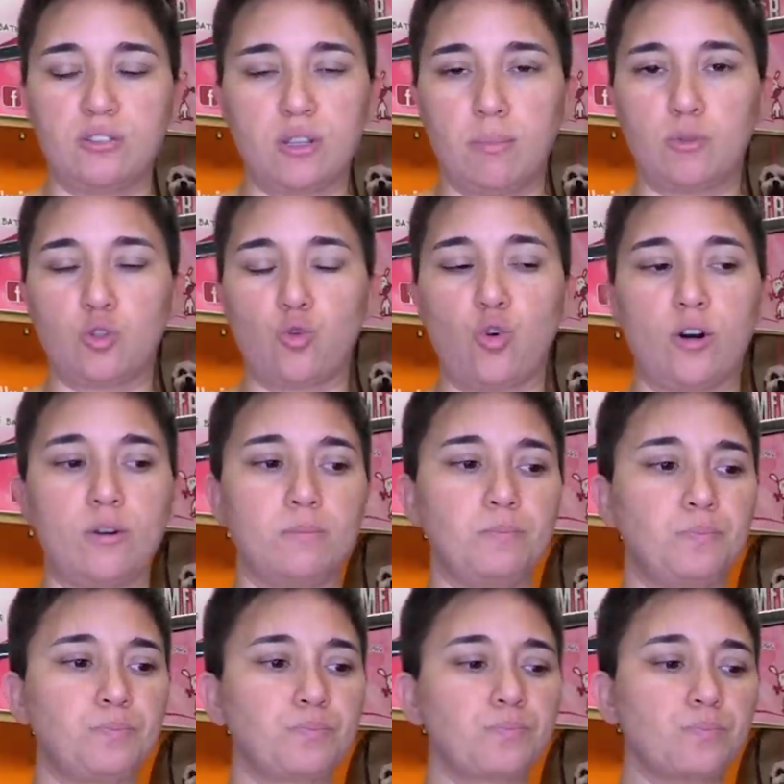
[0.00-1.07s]
of some sort
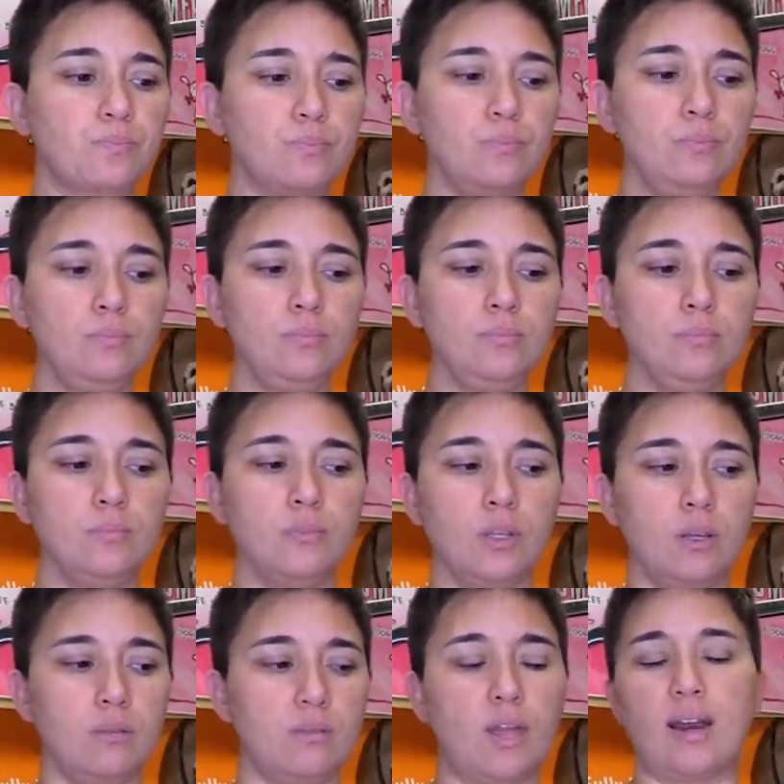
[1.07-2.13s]

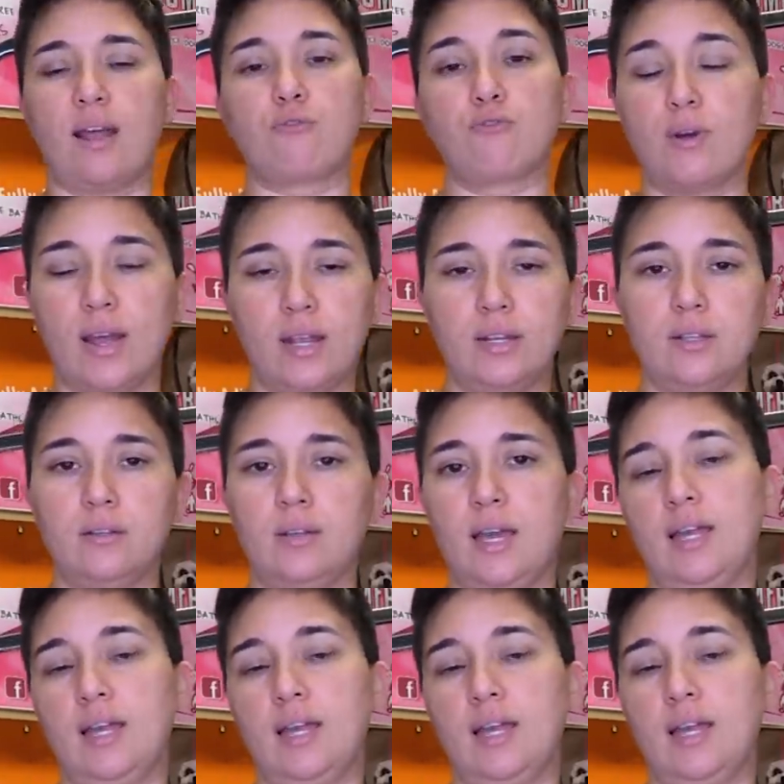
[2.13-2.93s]
that I've read,